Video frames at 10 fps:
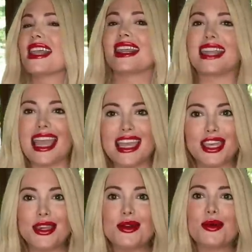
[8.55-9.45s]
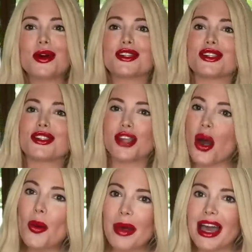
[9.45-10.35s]
Thank you
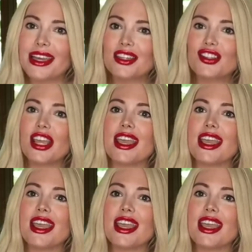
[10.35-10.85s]
so much.